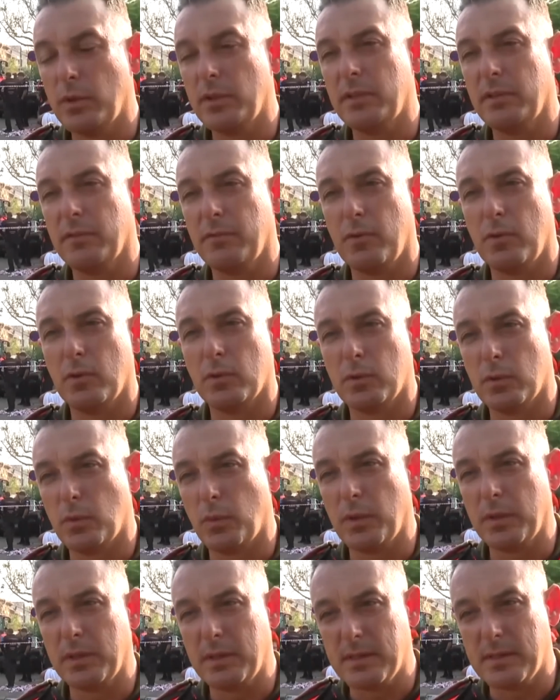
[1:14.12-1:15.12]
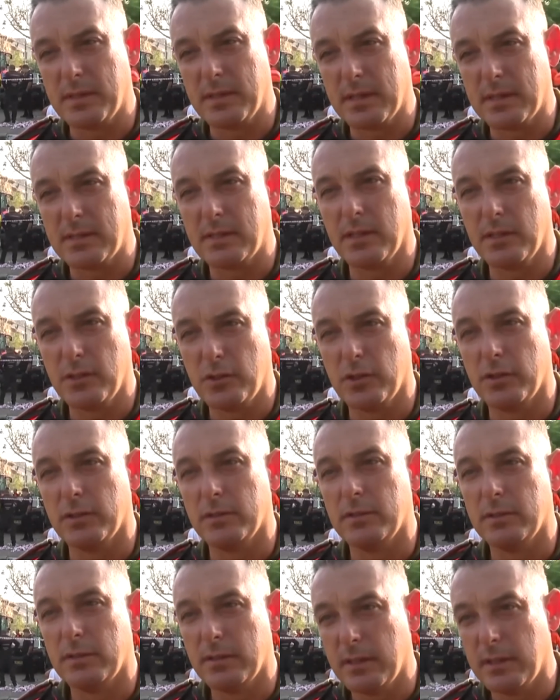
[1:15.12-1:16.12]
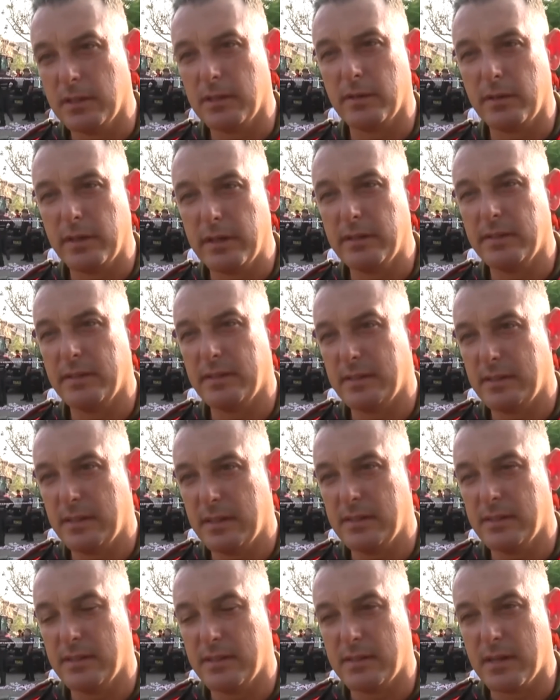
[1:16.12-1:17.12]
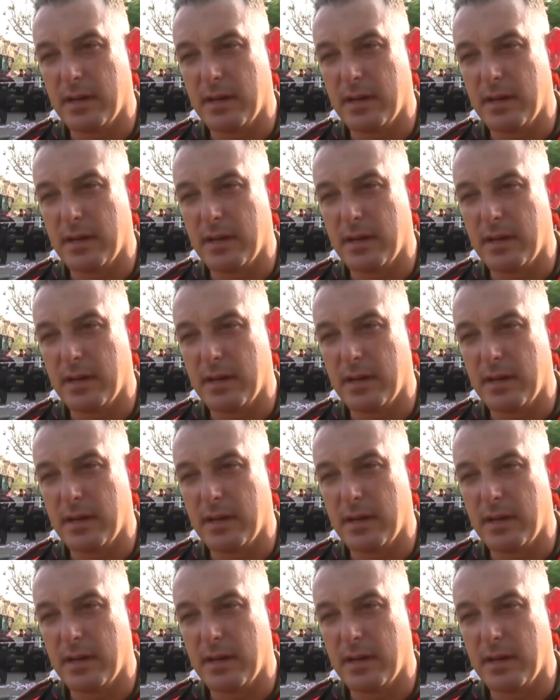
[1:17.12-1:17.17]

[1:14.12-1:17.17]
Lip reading: 24 to 26 injured here in the